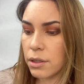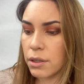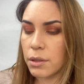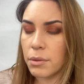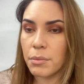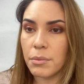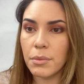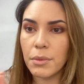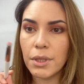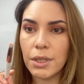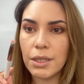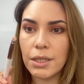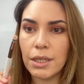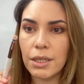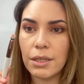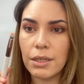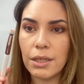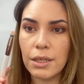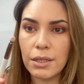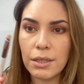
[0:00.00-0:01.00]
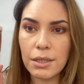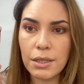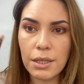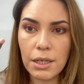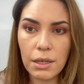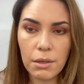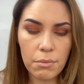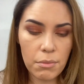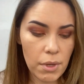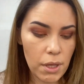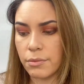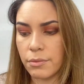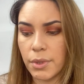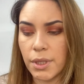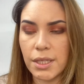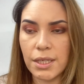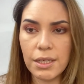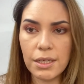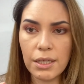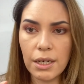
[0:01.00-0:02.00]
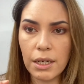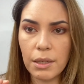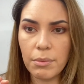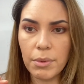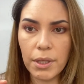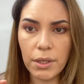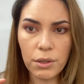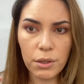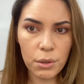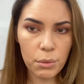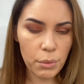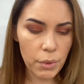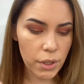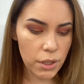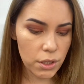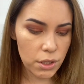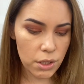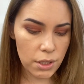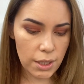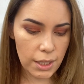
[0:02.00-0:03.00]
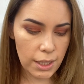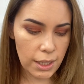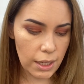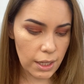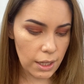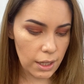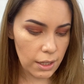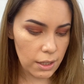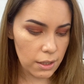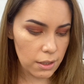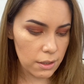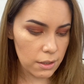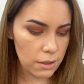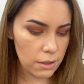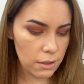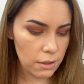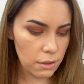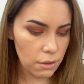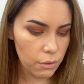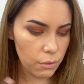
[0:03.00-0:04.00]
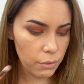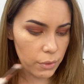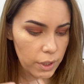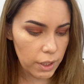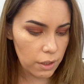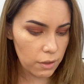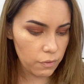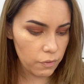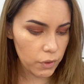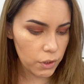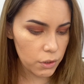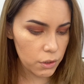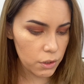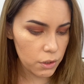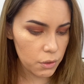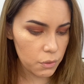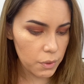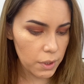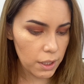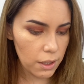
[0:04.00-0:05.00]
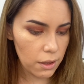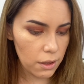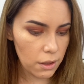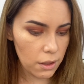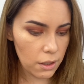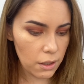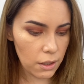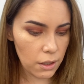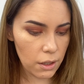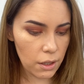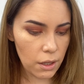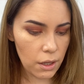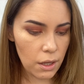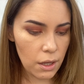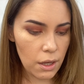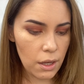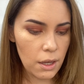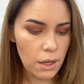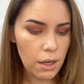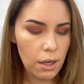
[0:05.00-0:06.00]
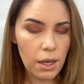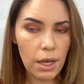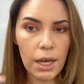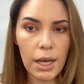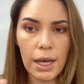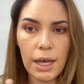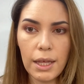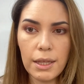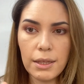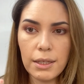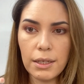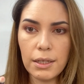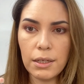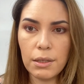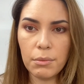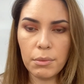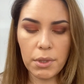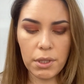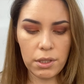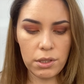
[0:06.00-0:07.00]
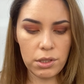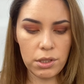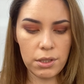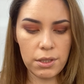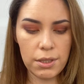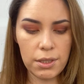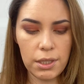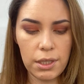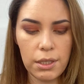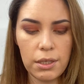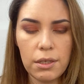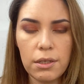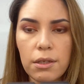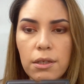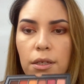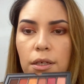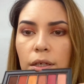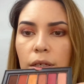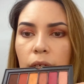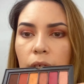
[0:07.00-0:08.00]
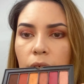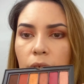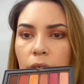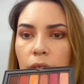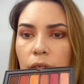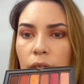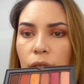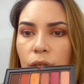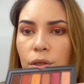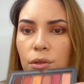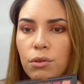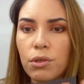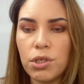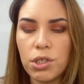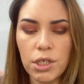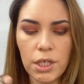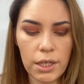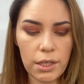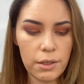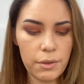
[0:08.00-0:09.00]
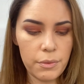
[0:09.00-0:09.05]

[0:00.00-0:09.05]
I'm going to take that same Petite Eye Blender brush that I went in first with, and then I'm going to just take the nude shade.